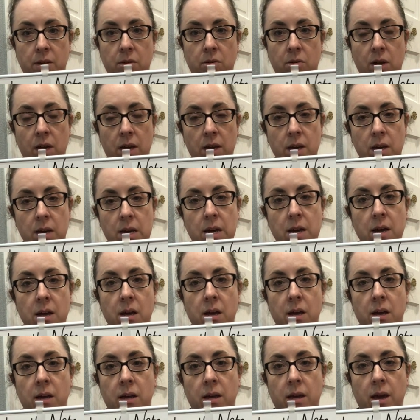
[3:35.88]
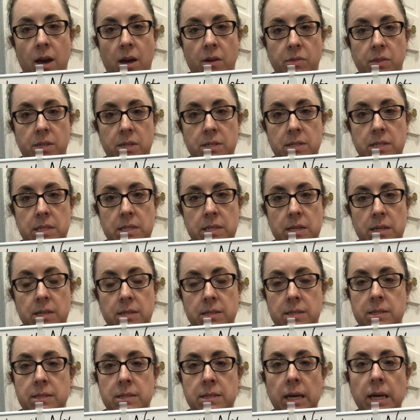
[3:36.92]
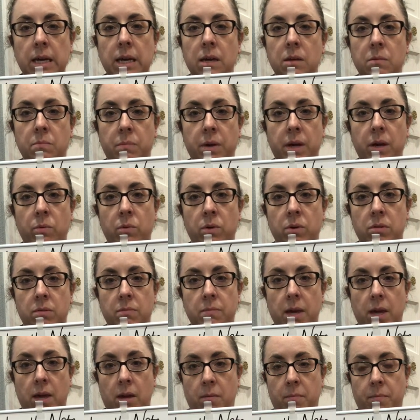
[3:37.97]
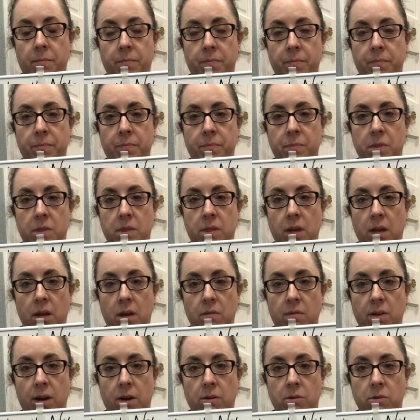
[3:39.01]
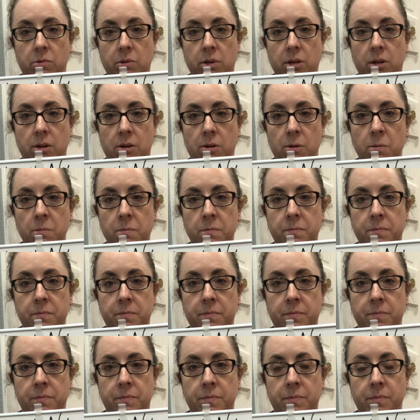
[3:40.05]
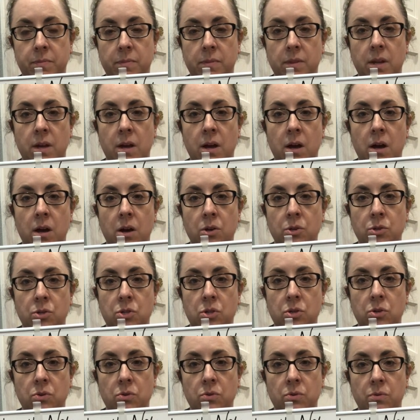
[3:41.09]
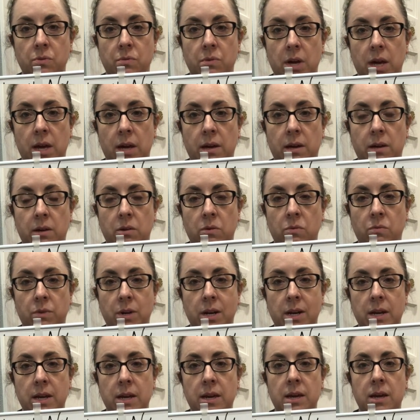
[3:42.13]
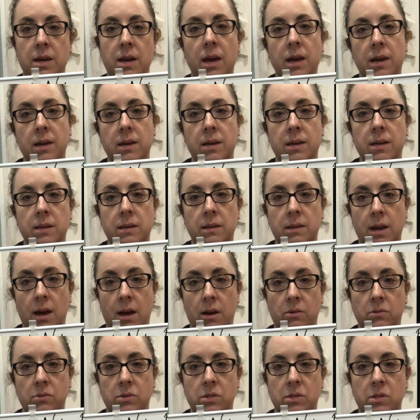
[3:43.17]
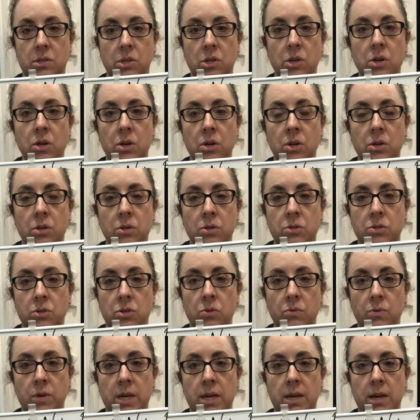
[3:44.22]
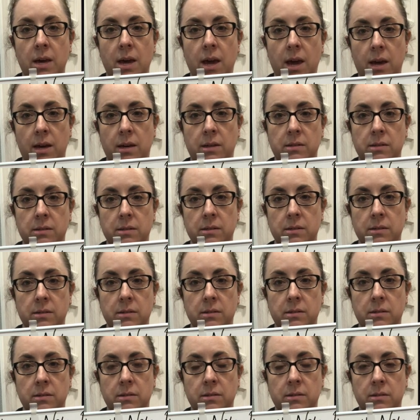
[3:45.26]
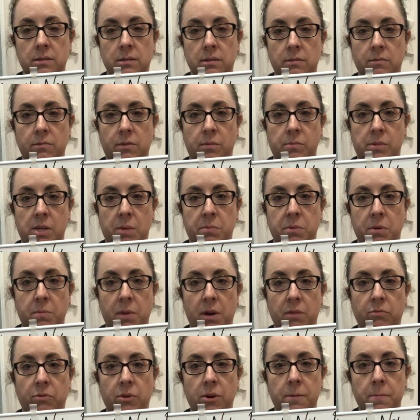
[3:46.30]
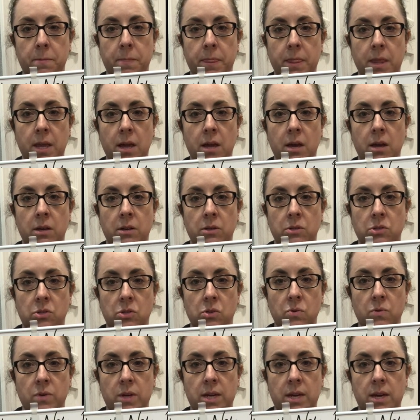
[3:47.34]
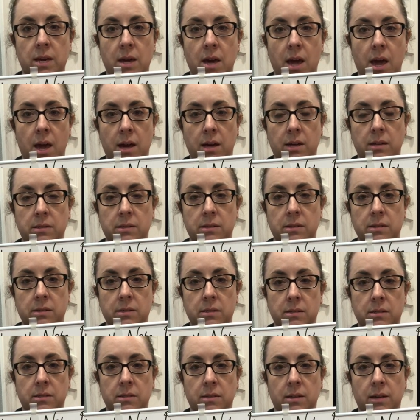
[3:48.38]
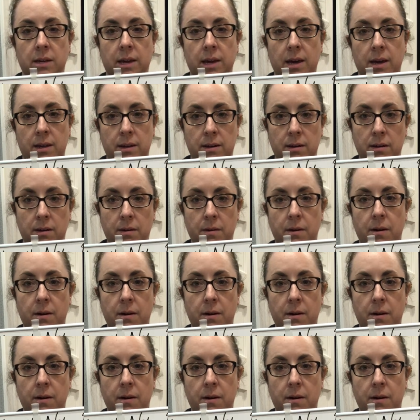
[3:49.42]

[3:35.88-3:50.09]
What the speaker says: Okay? Count this second beat with me. Think of how it would go. 2 and ready and count. 2 E and. If I'm tapping my foot, 2 E and. Again,